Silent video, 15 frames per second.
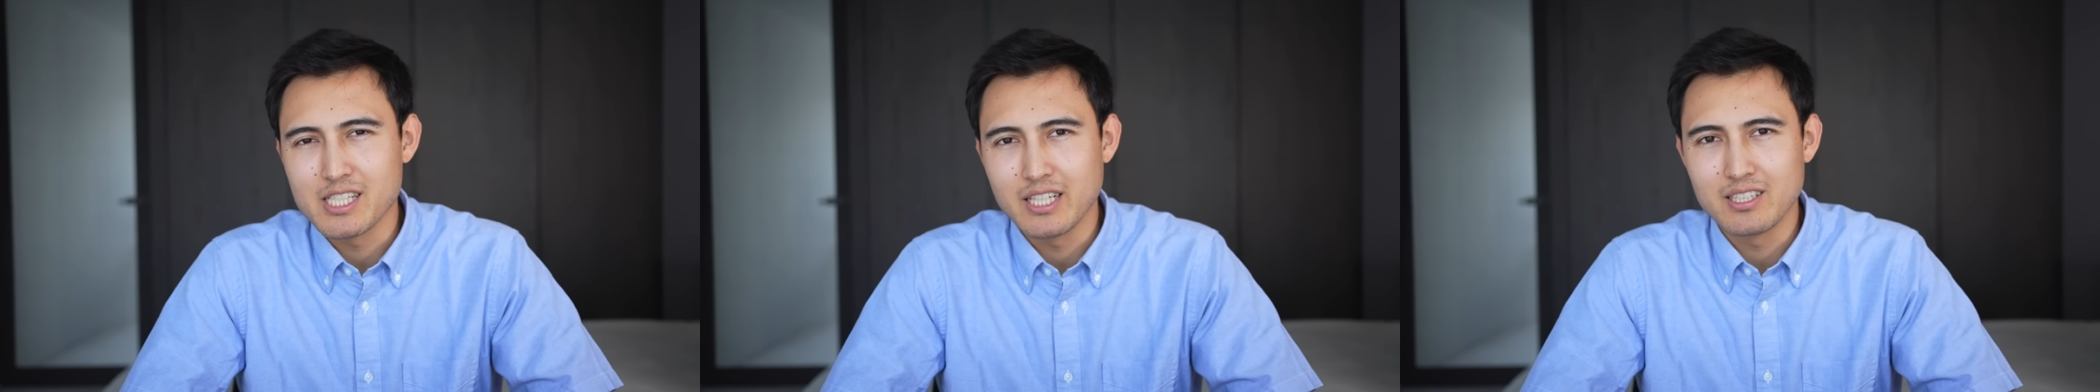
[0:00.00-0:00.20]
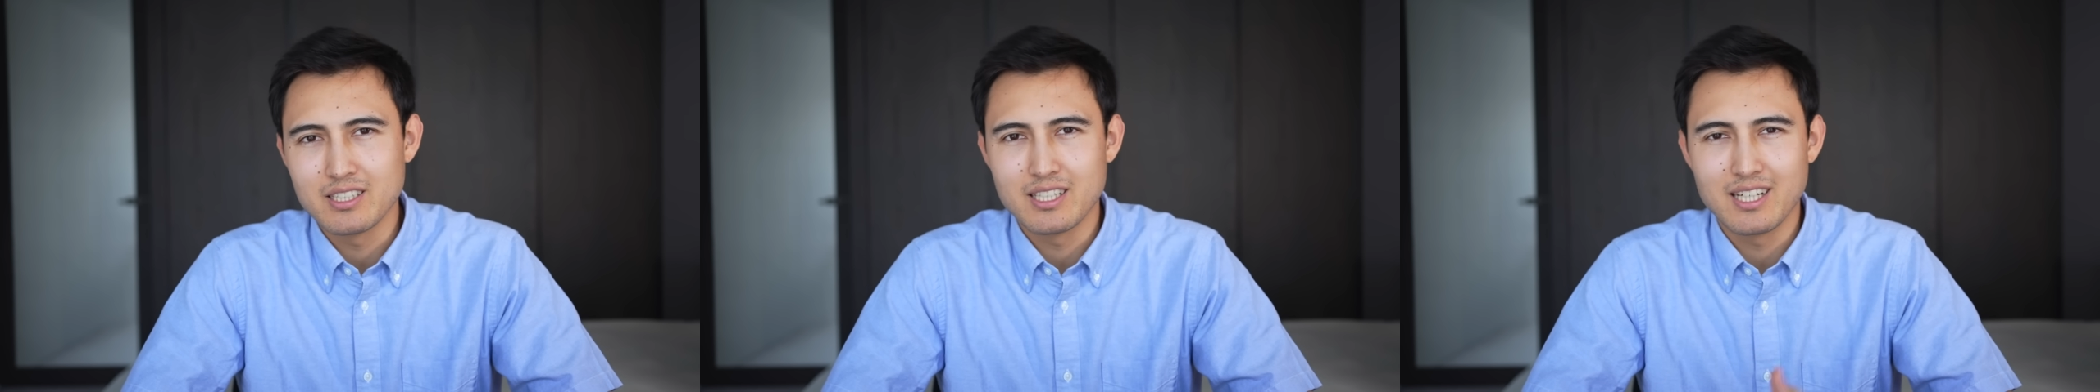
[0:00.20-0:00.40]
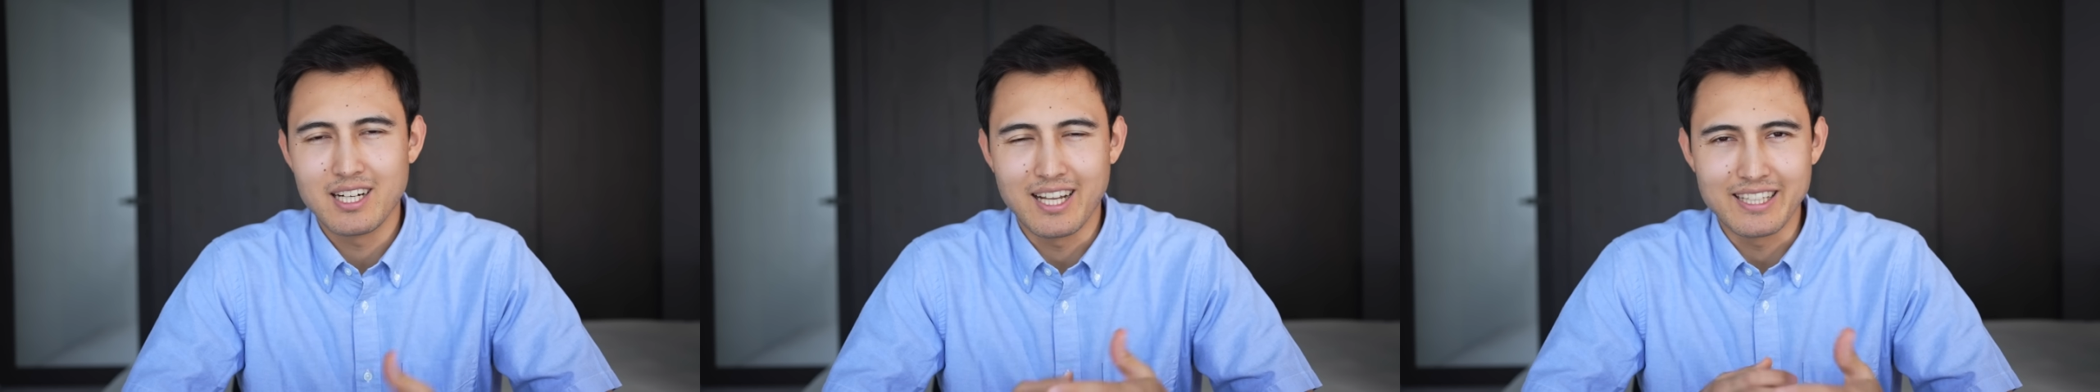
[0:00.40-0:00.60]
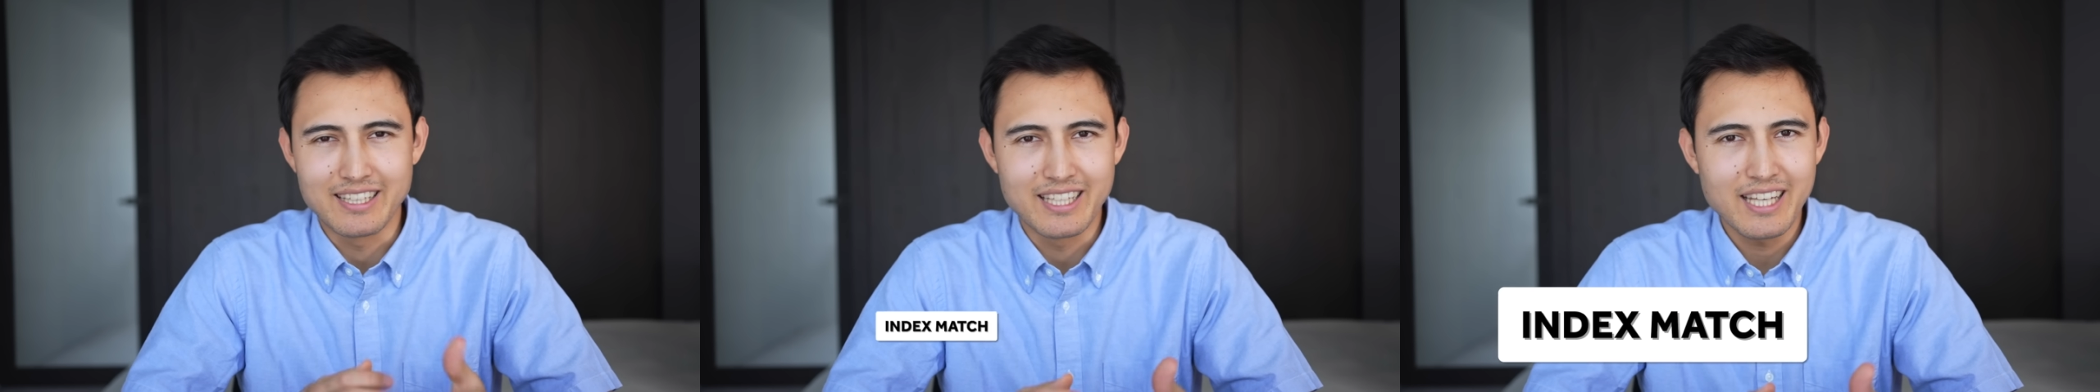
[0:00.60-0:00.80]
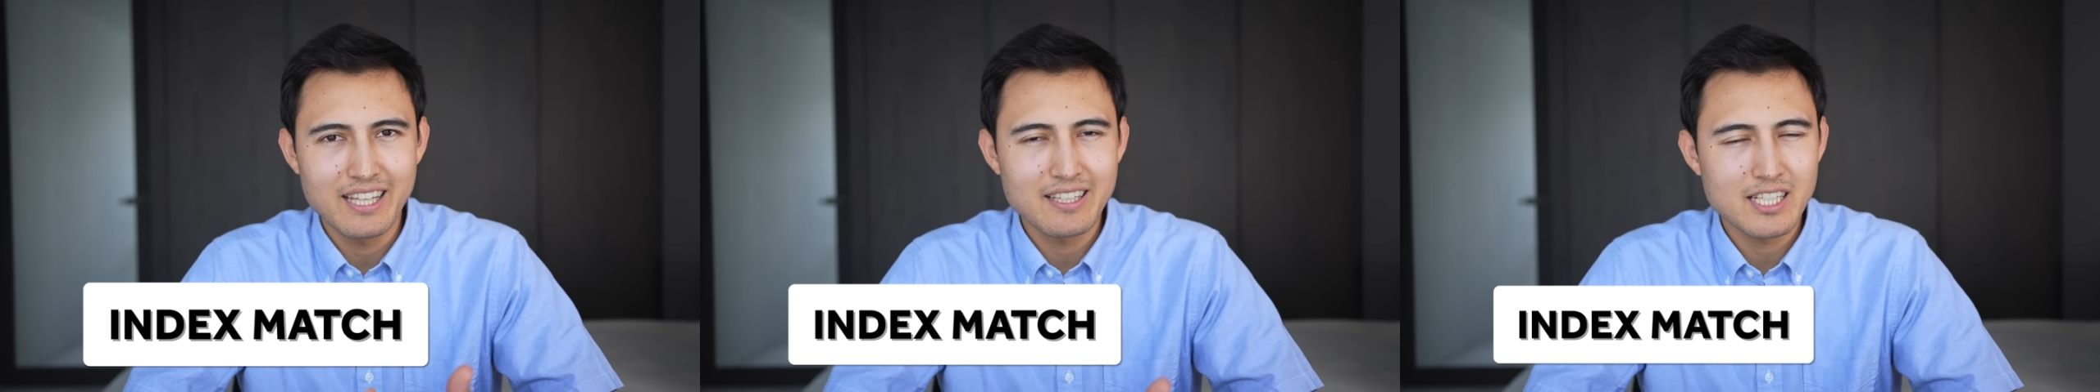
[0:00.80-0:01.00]
here like
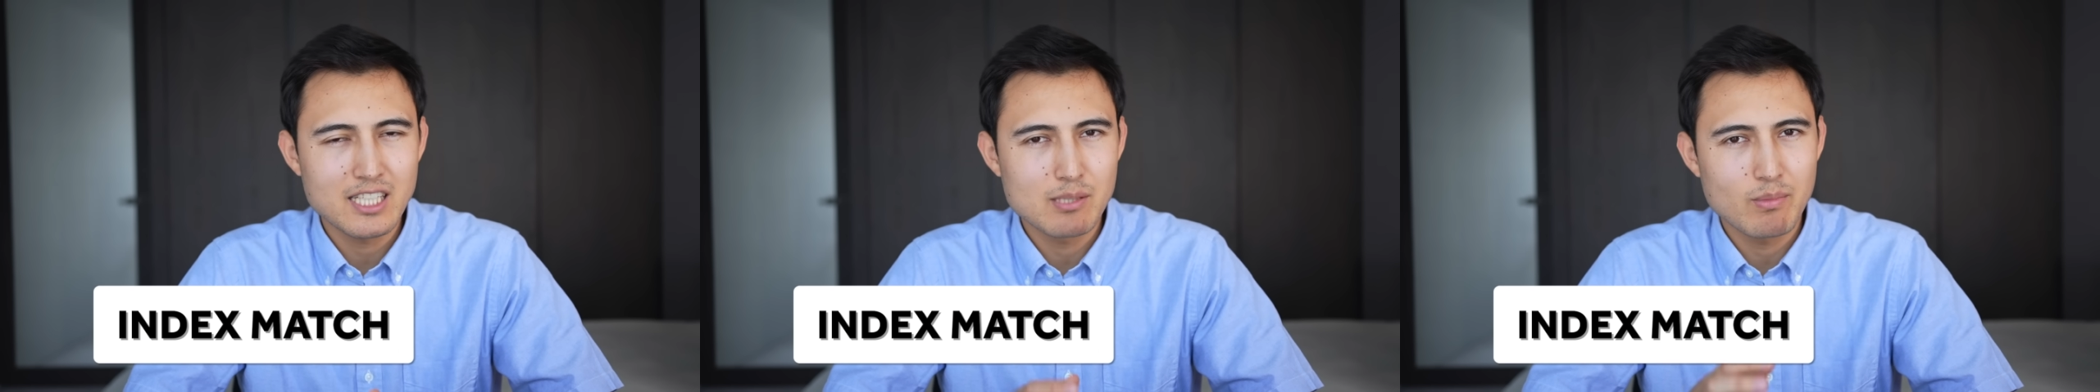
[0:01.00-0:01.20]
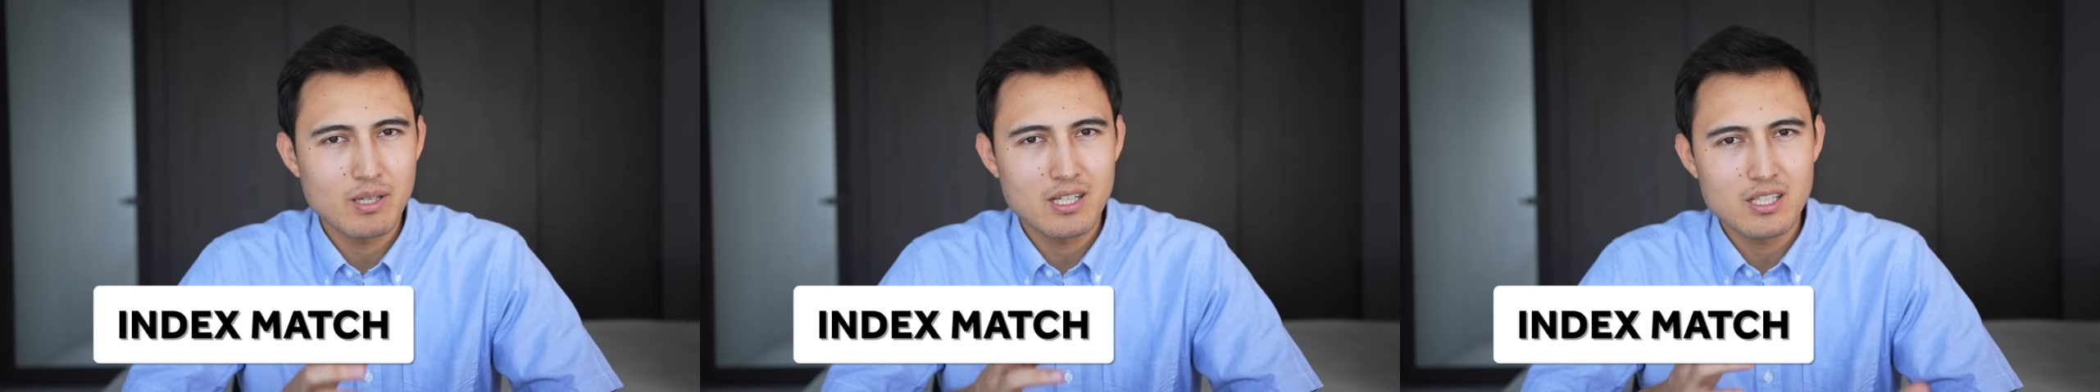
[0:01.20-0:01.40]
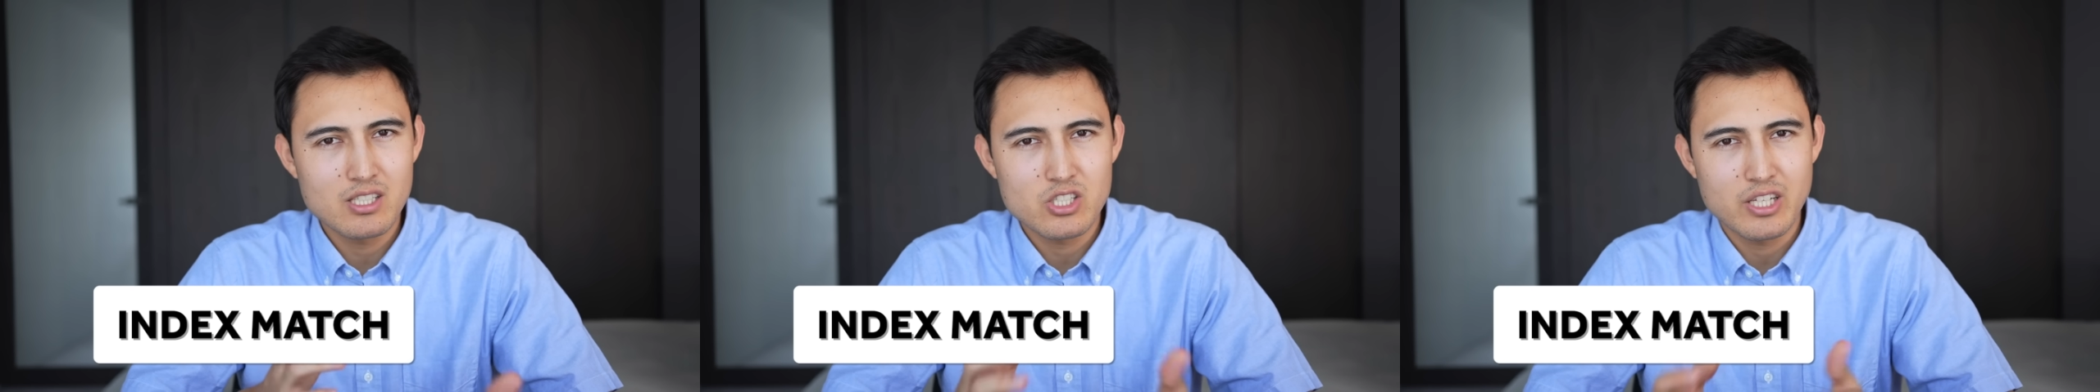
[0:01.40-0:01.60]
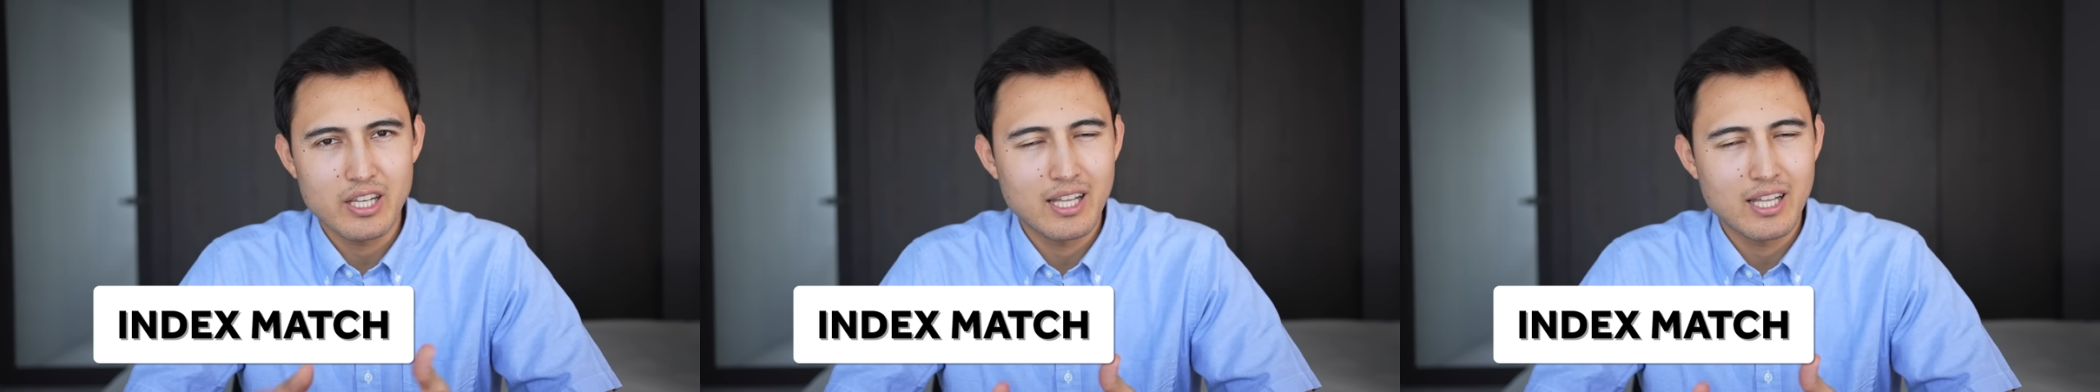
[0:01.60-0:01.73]
the index match